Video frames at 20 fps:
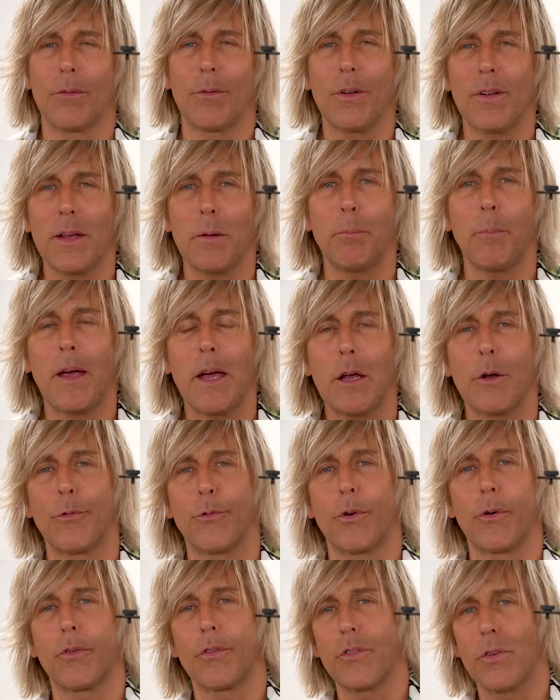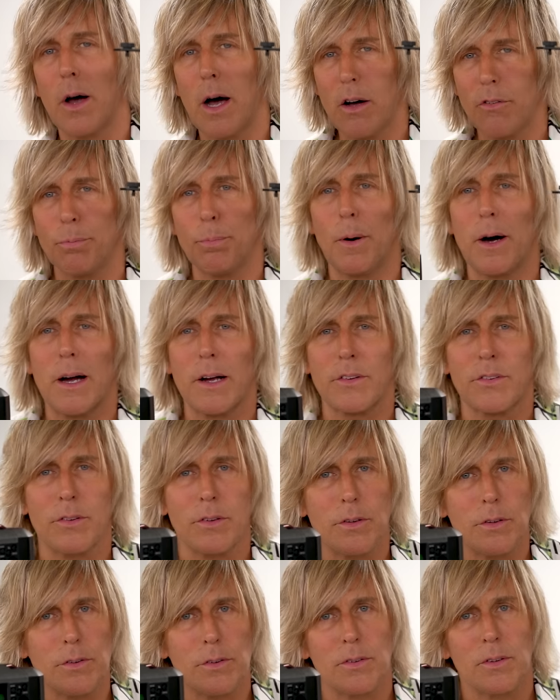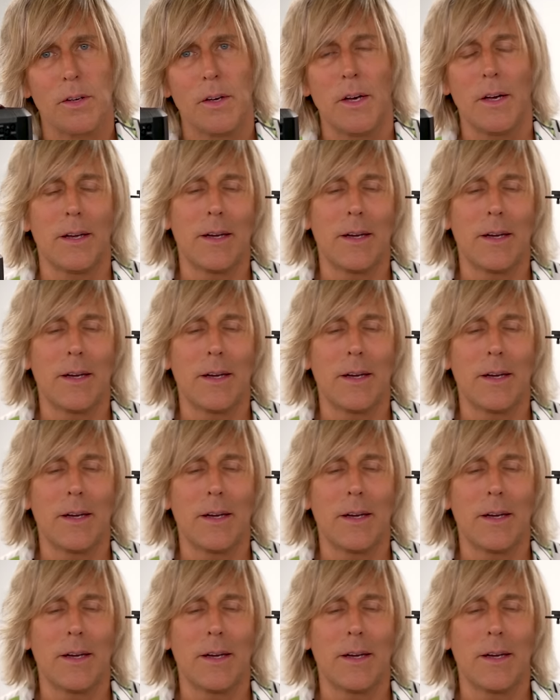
really made for soft boxes.